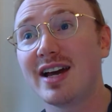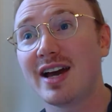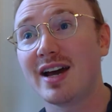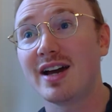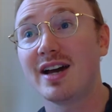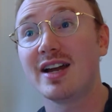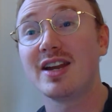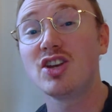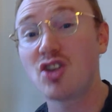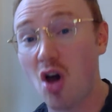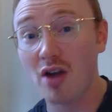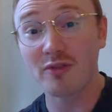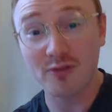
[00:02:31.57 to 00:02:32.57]
a
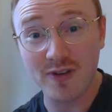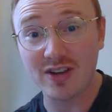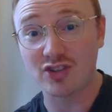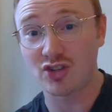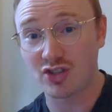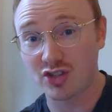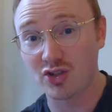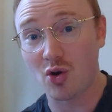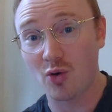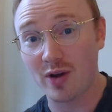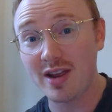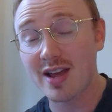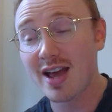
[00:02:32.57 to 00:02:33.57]
non-fiction
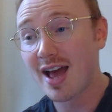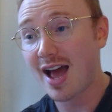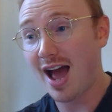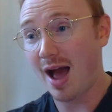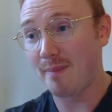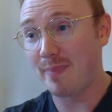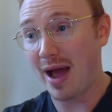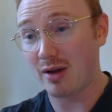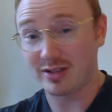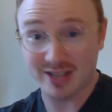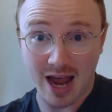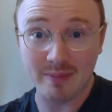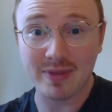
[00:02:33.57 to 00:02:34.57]
story about
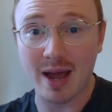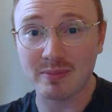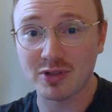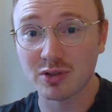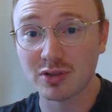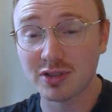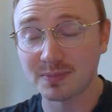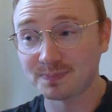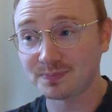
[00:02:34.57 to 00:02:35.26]
time capsules.